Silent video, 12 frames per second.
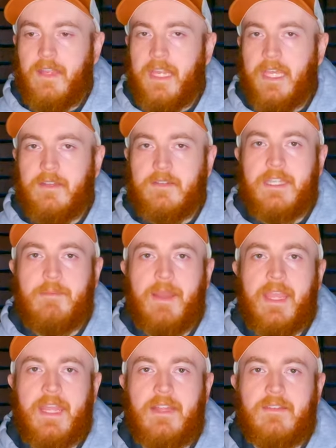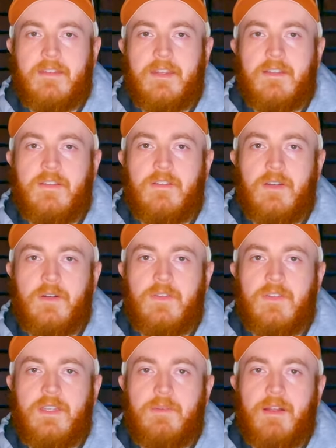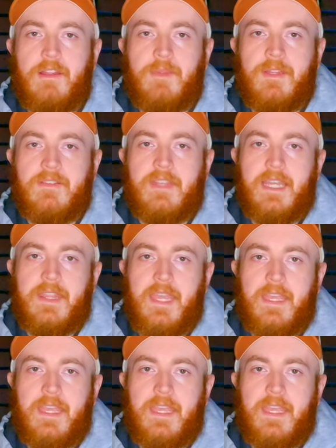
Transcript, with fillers: and keep my hands nice and toasty while I'm inside the